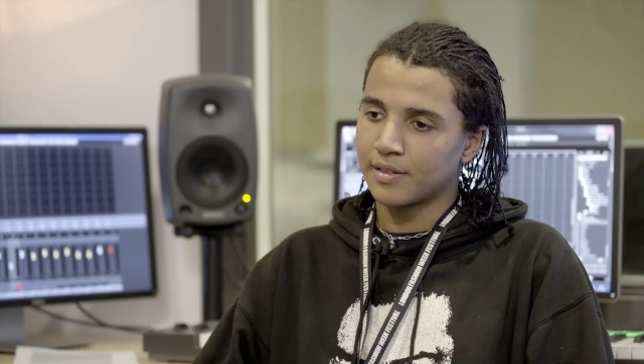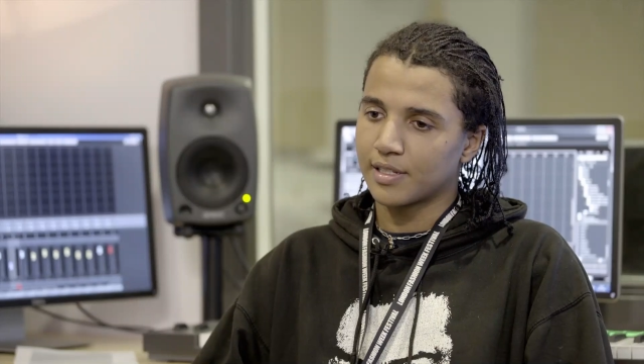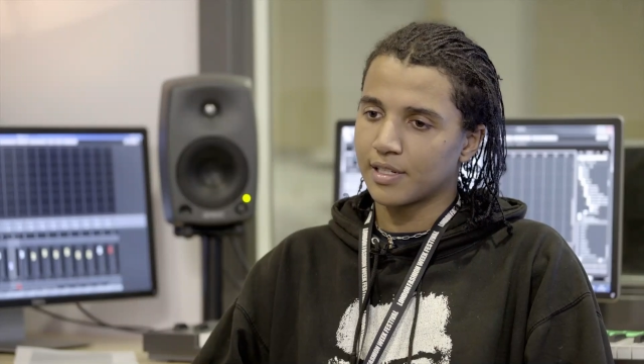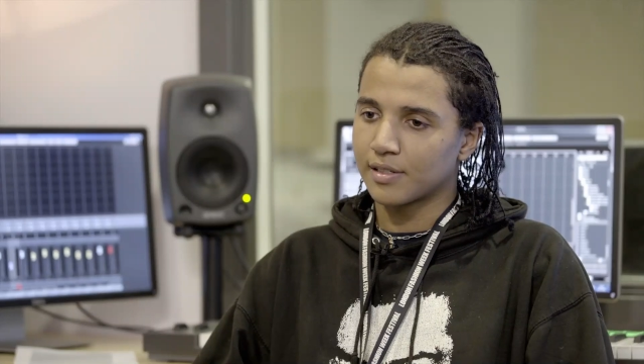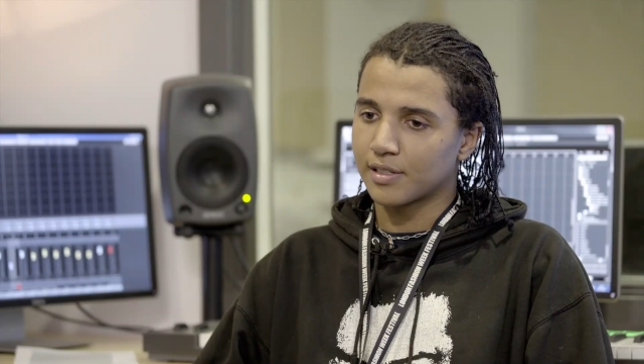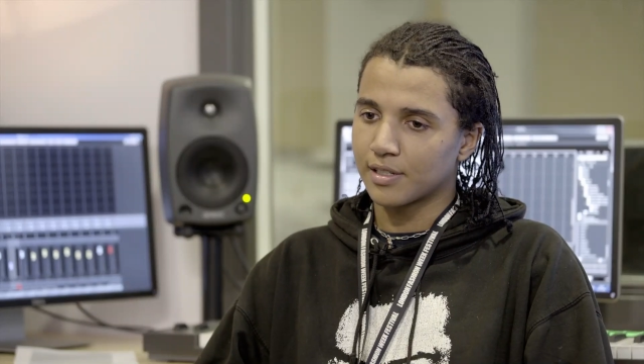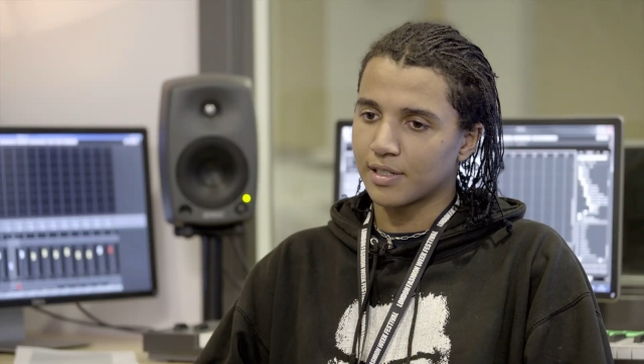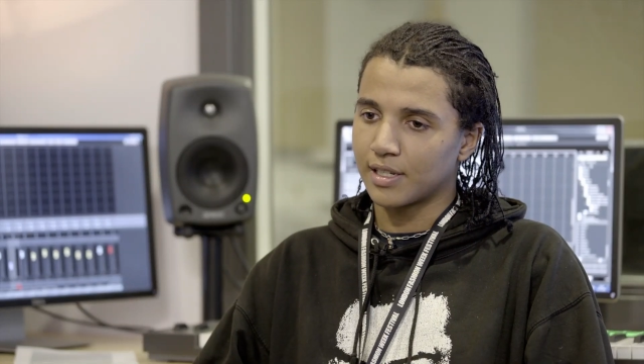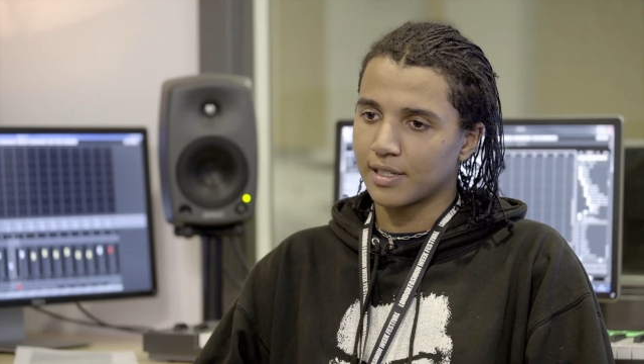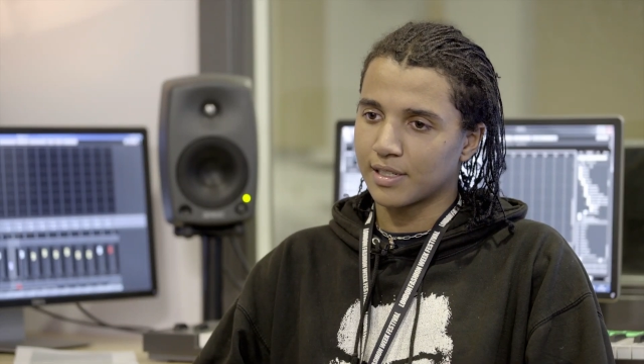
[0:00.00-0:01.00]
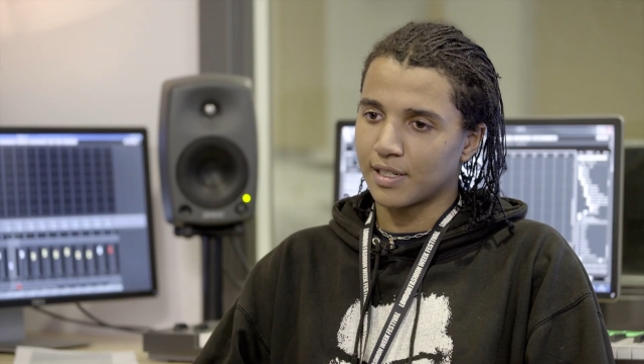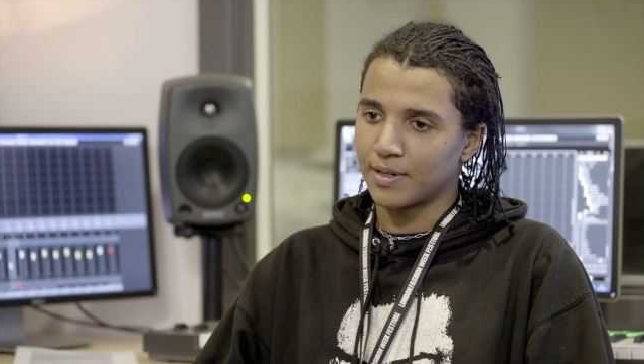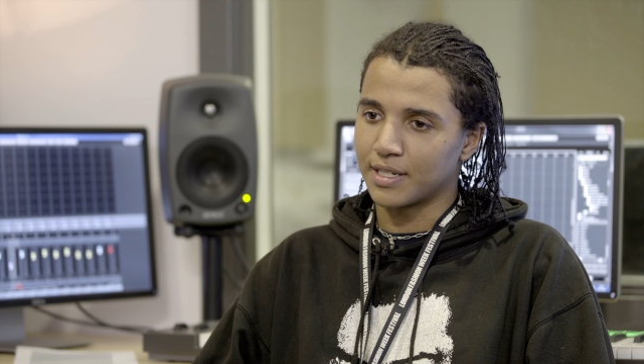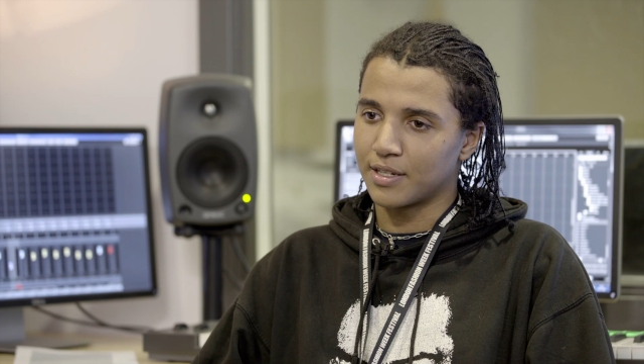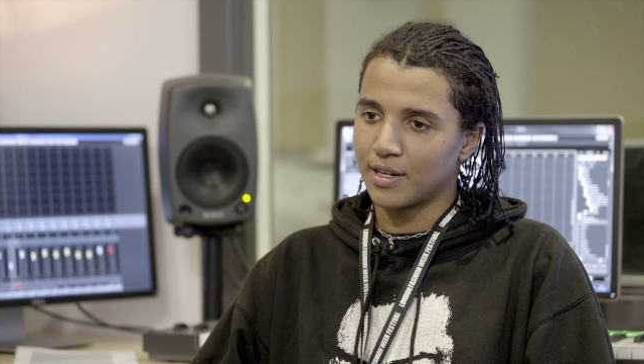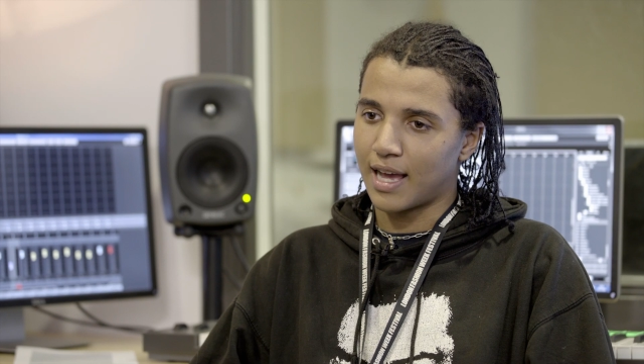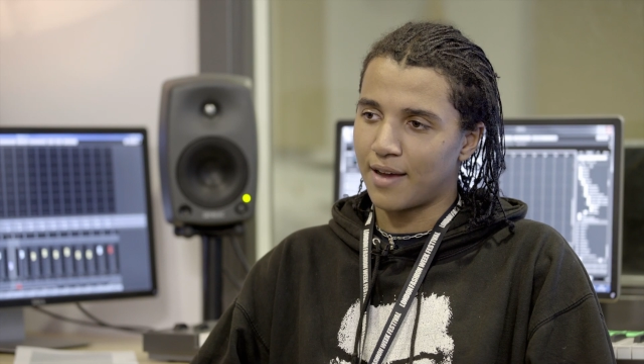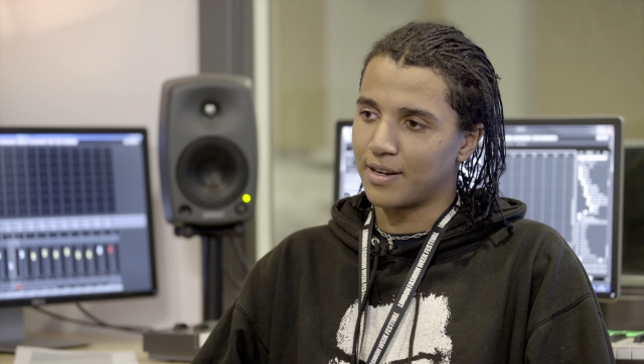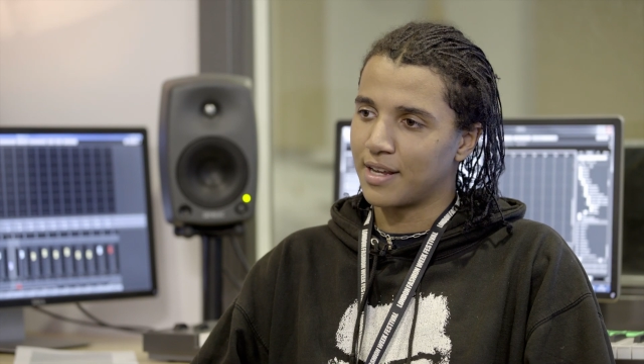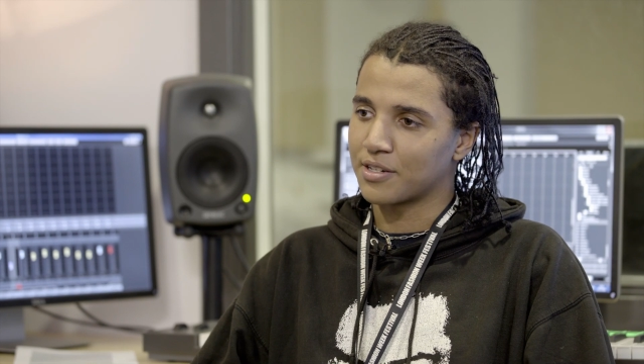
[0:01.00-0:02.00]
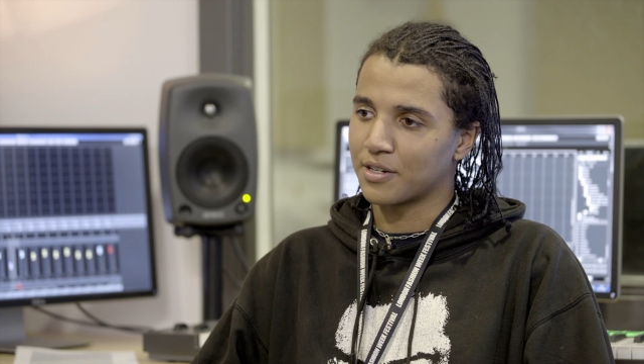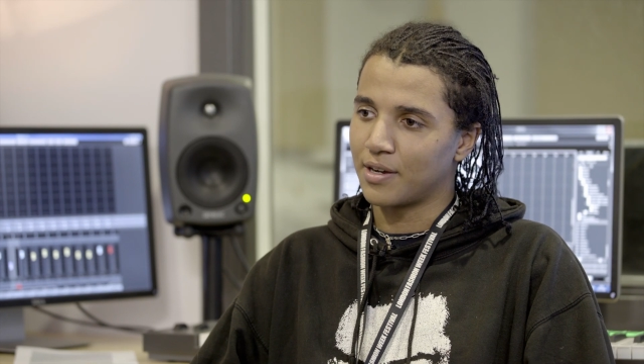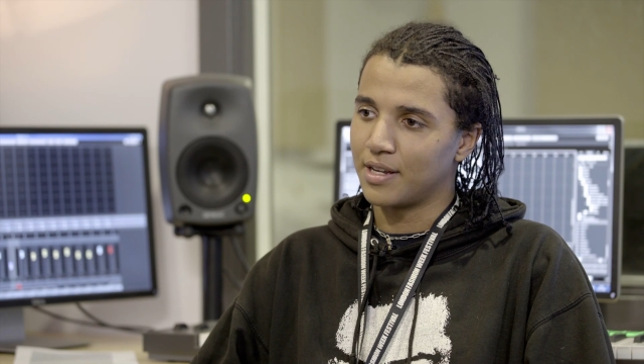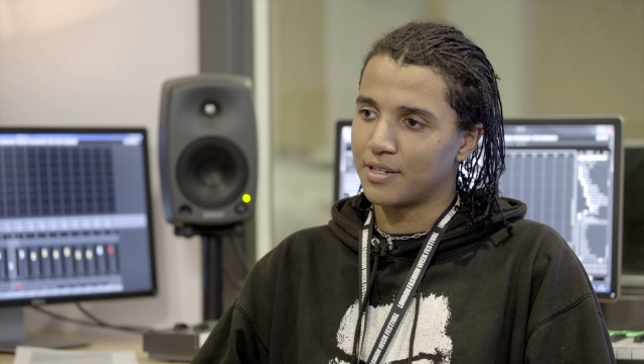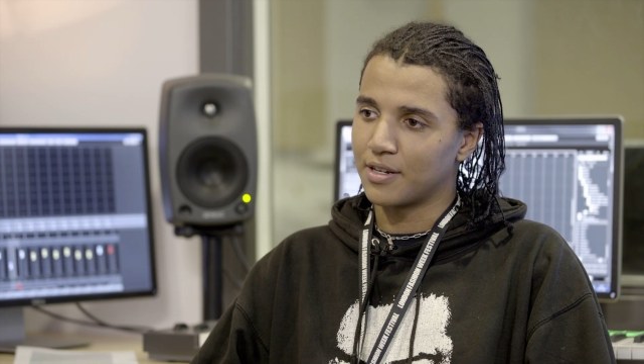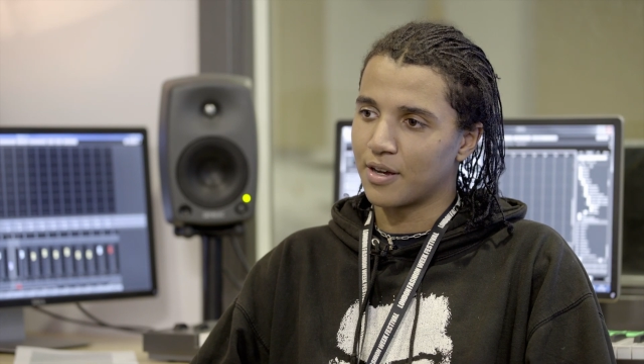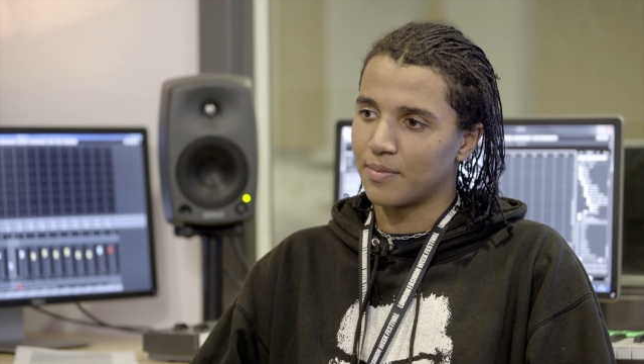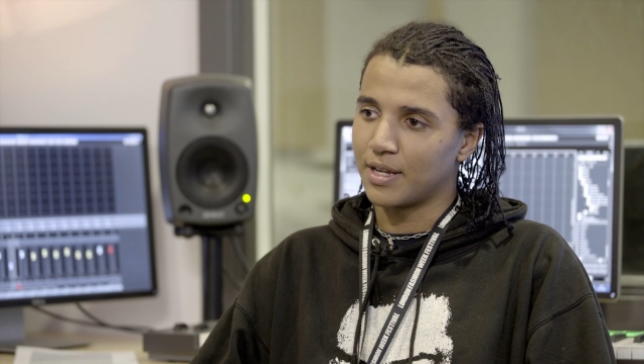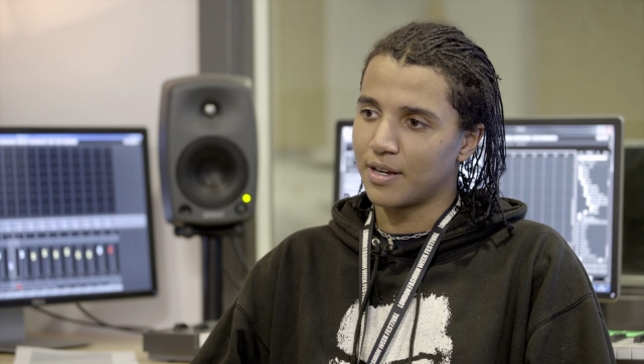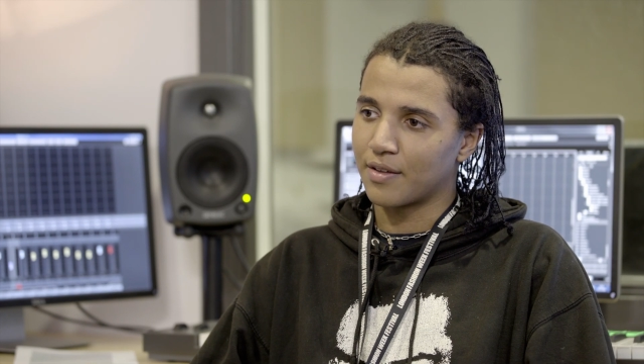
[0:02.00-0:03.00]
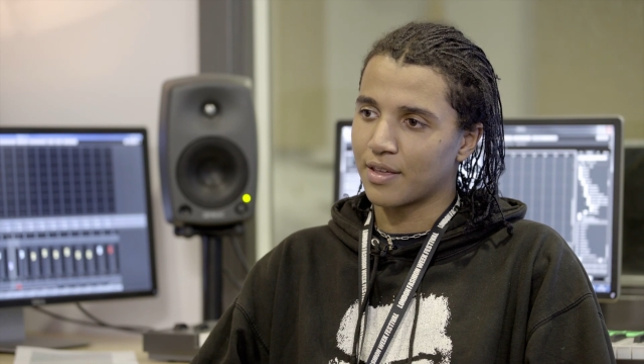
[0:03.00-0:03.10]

it's just like something to do, like have an extra grade, you know what I mean?